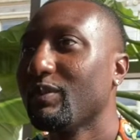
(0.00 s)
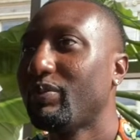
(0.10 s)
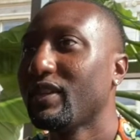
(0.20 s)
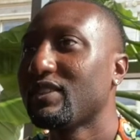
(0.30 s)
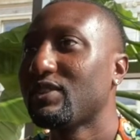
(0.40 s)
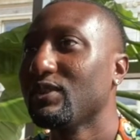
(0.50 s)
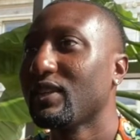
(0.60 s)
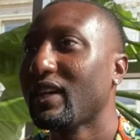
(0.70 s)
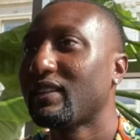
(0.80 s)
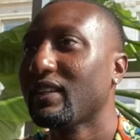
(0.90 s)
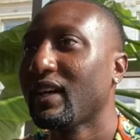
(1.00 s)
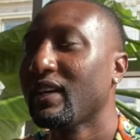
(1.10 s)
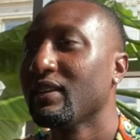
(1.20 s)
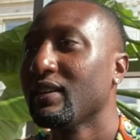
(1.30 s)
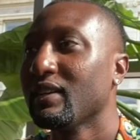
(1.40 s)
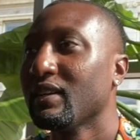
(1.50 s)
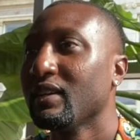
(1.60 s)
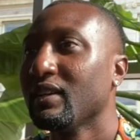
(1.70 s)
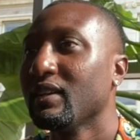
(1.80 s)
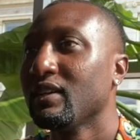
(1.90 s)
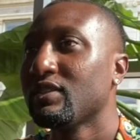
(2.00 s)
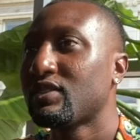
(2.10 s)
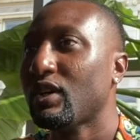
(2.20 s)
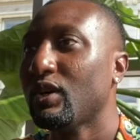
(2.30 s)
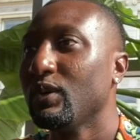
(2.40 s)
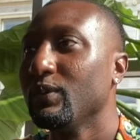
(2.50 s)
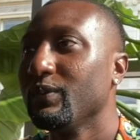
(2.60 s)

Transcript: Put it to you like that. So